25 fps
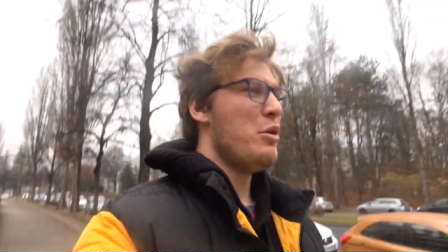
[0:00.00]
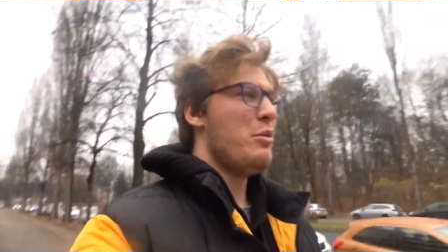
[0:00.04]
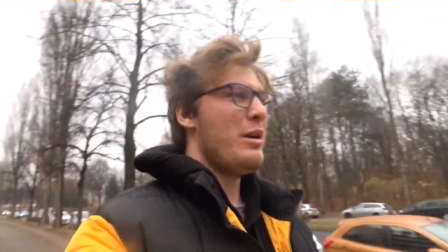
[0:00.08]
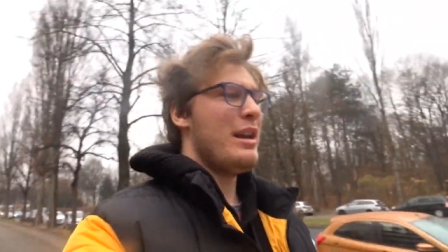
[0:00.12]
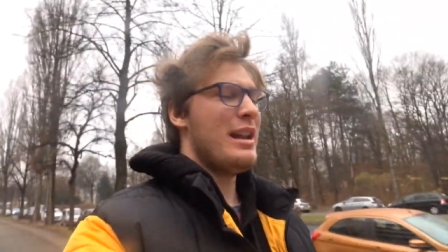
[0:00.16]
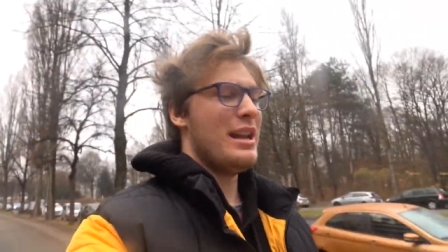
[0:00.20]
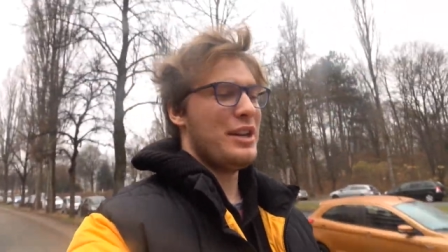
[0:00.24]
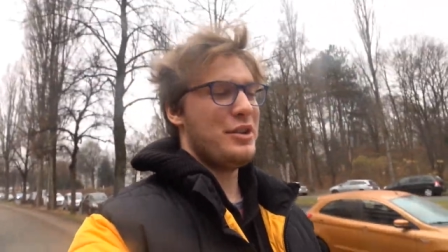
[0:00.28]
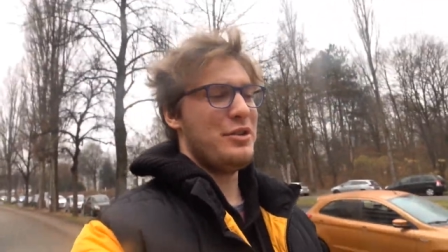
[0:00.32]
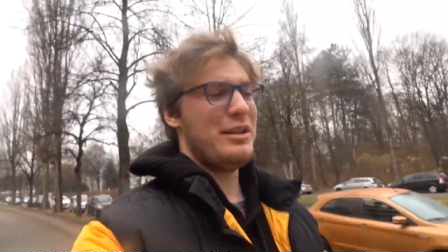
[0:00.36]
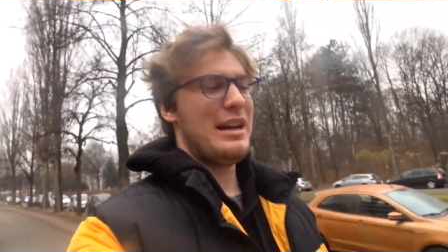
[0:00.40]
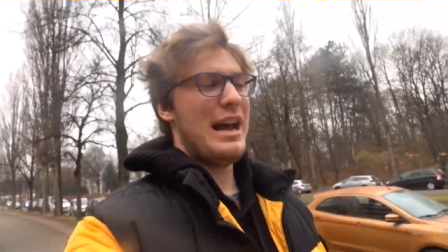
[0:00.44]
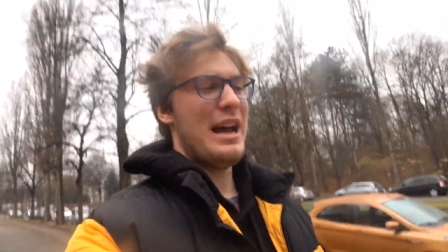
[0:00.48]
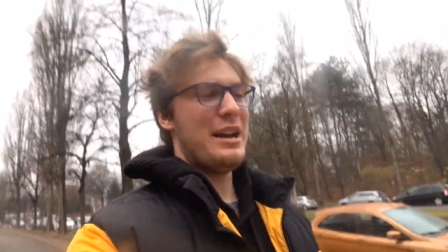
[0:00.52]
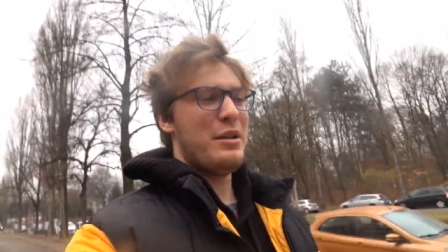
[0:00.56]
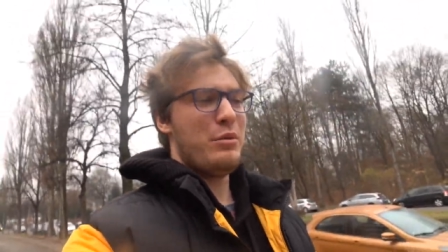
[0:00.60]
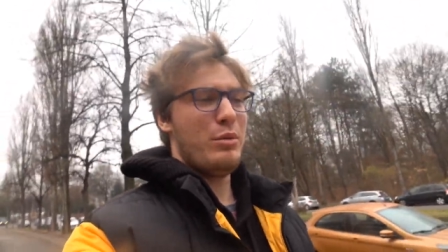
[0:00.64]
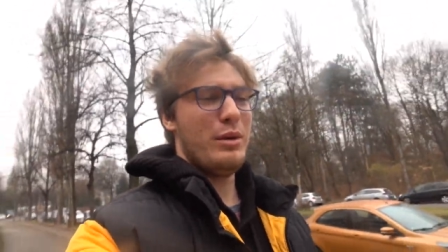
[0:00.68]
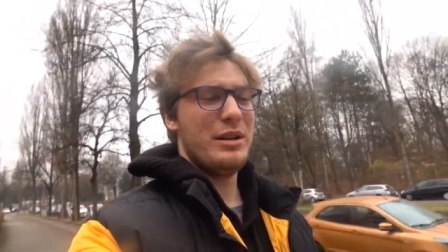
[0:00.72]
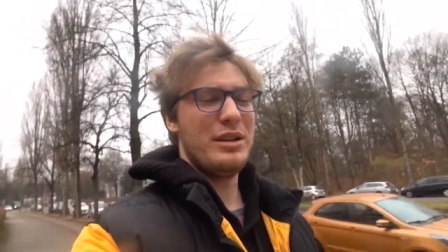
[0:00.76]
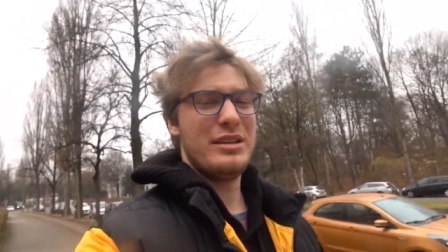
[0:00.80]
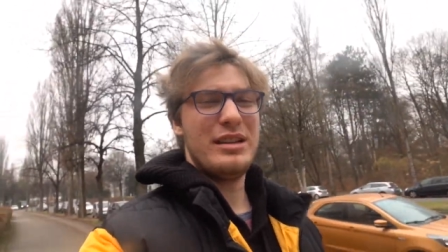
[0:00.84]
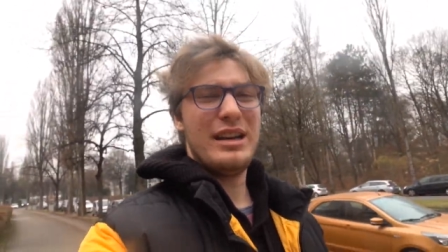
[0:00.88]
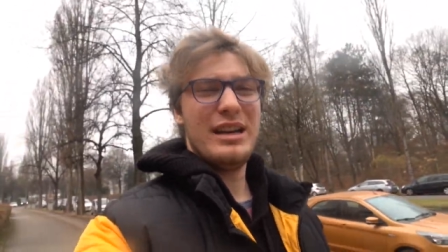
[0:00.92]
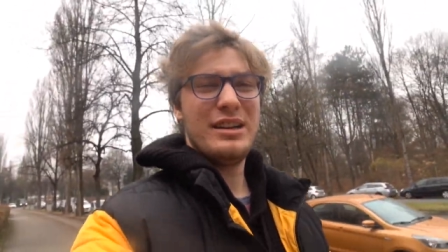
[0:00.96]
We literally had the
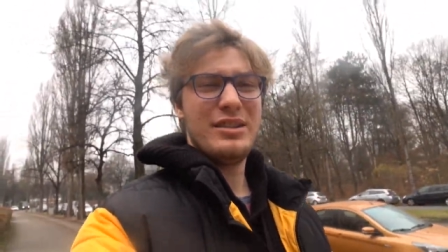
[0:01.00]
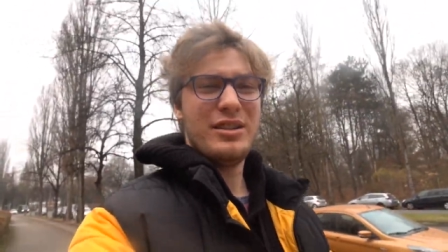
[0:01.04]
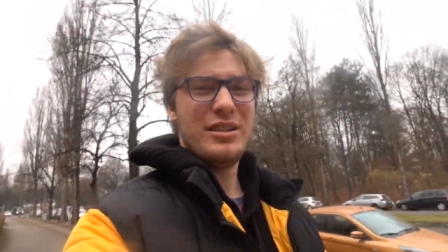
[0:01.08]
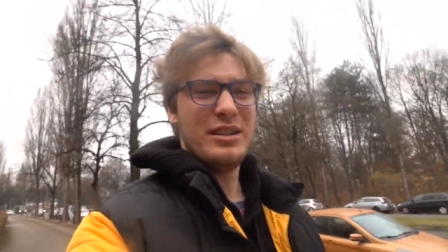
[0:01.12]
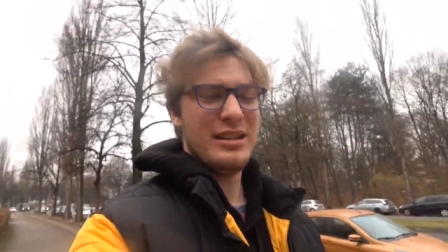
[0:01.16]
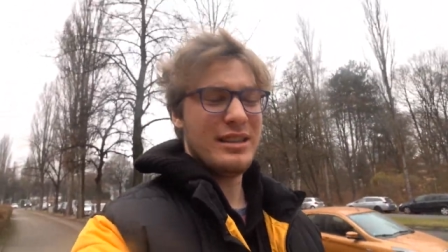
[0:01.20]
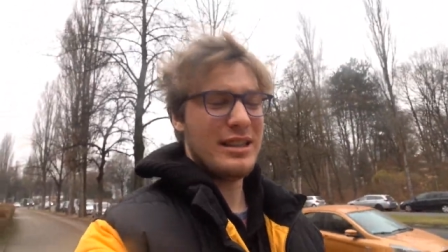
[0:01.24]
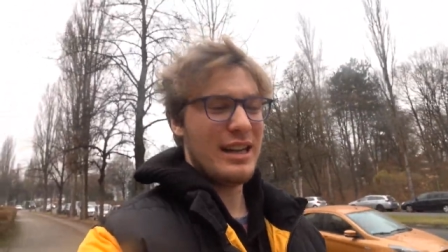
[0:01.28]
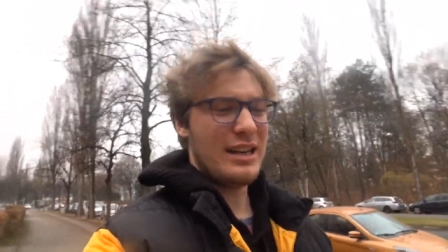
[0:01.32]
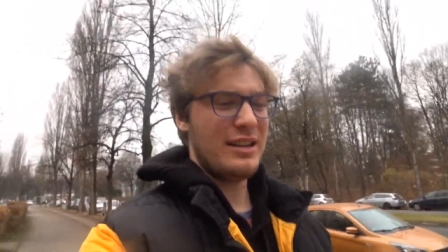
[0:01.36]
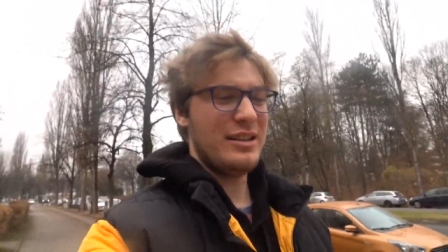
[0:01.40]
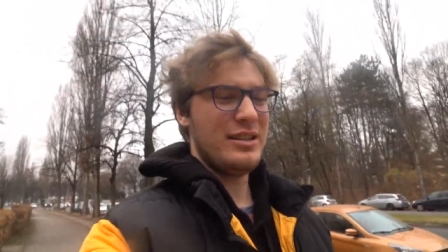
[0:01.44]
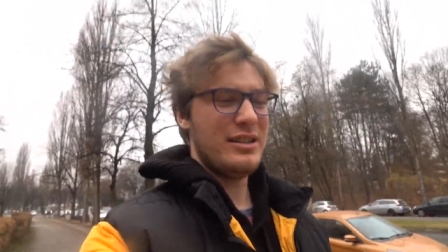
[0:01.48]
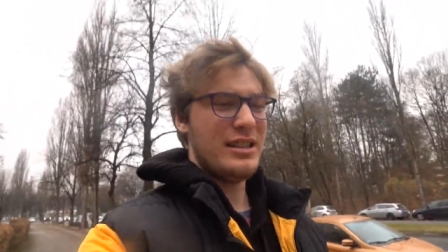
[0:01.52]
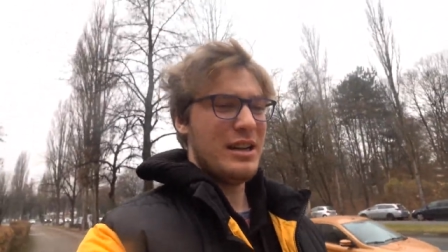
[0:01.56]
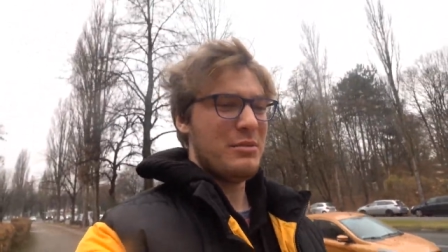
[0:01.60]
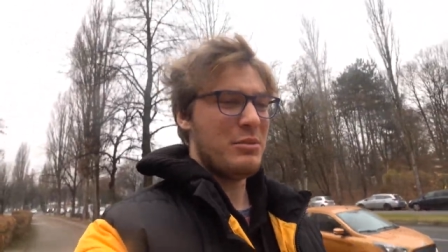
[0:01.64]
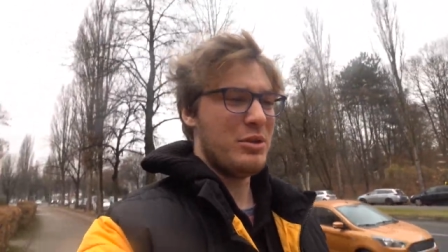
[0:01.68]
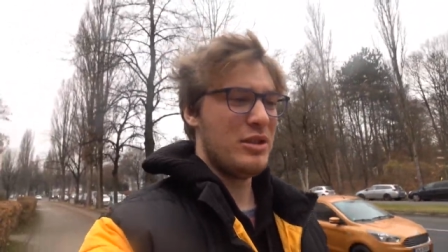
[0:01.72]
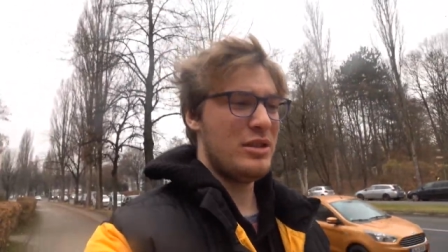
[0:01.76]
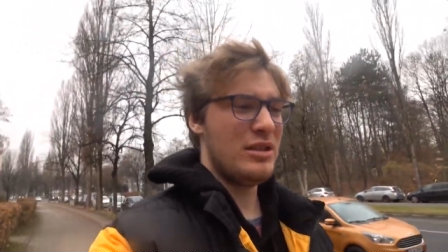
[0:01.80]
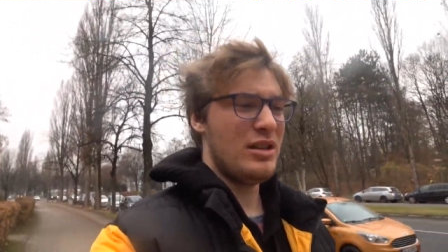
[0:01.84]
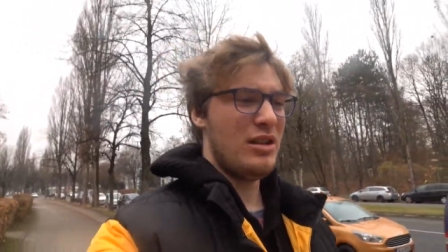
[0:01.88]
winter tires on the entire summer,